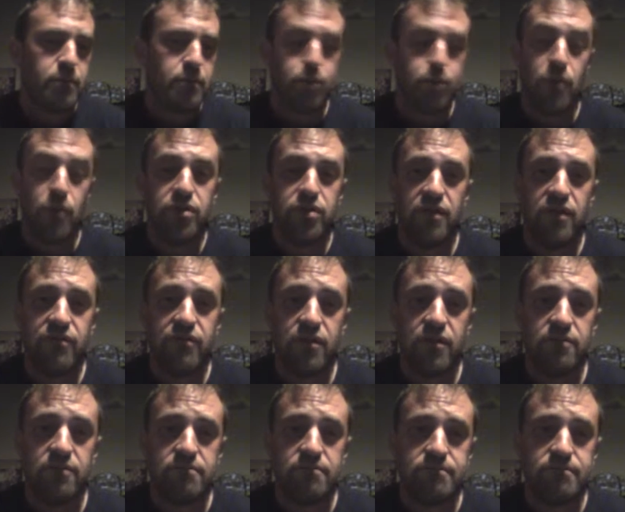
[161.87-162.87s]
both of
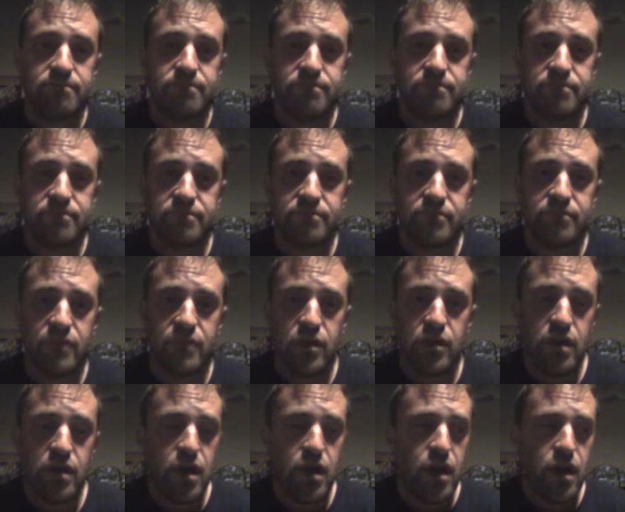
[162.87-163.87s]
them,
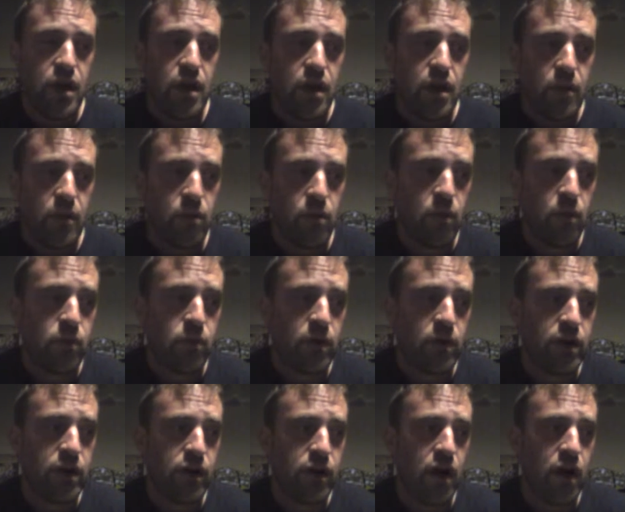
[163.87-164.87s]
Road
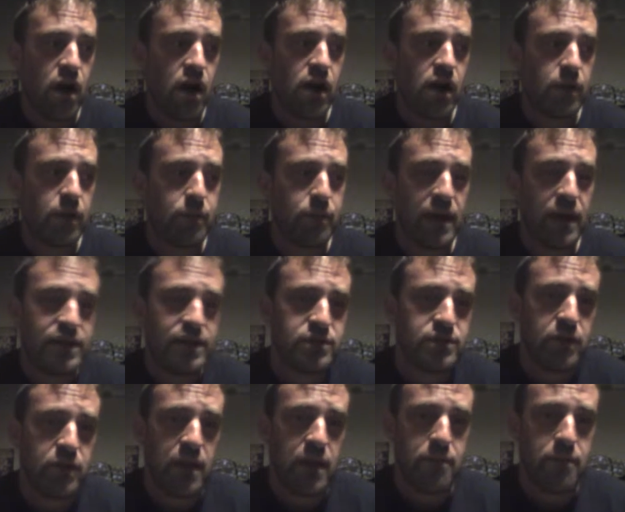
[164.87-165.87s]
Warrior Hawk
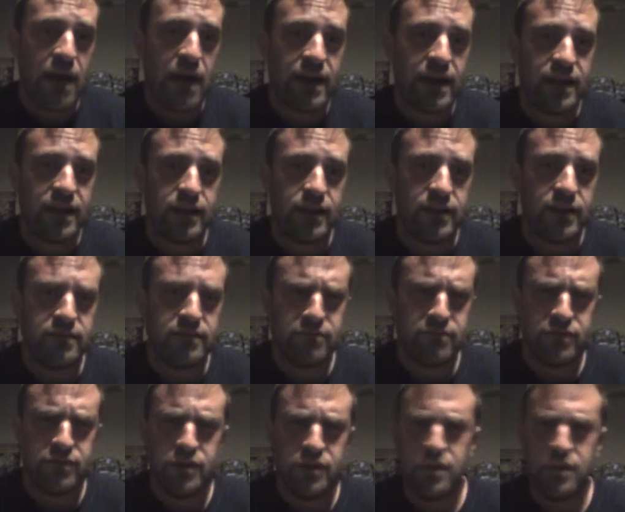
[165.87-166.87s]
passed away back in
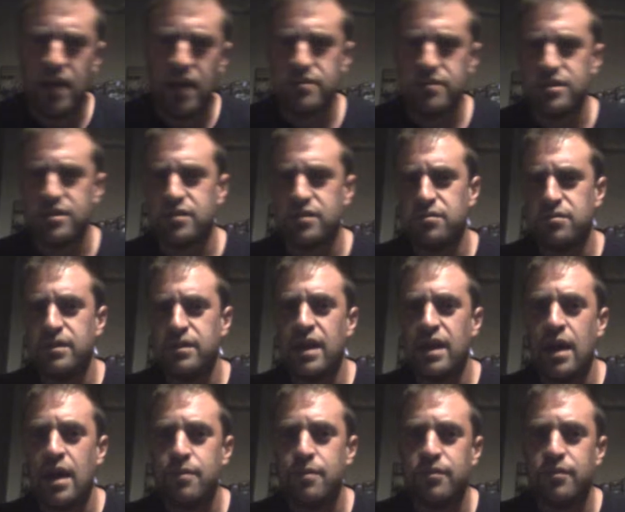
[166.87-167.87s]

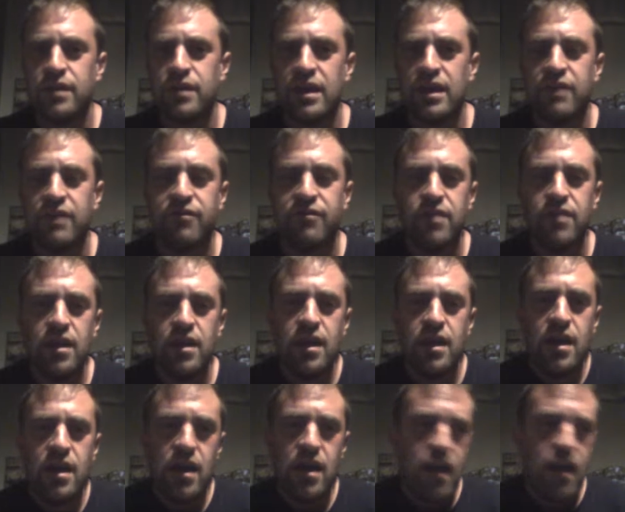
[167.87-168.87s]
2003, I believe,
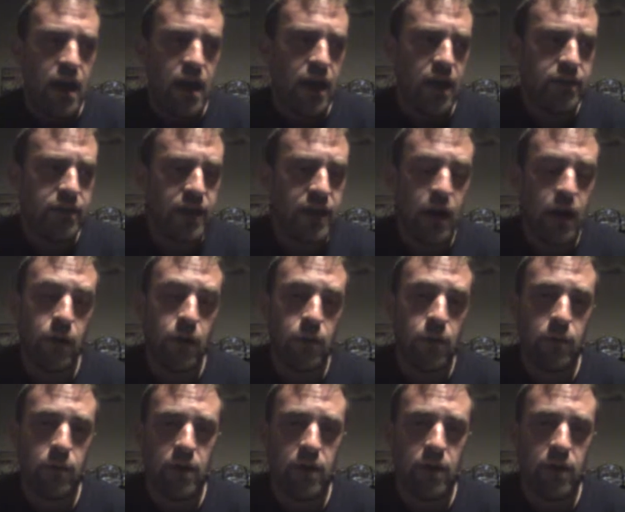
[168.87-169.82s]
and now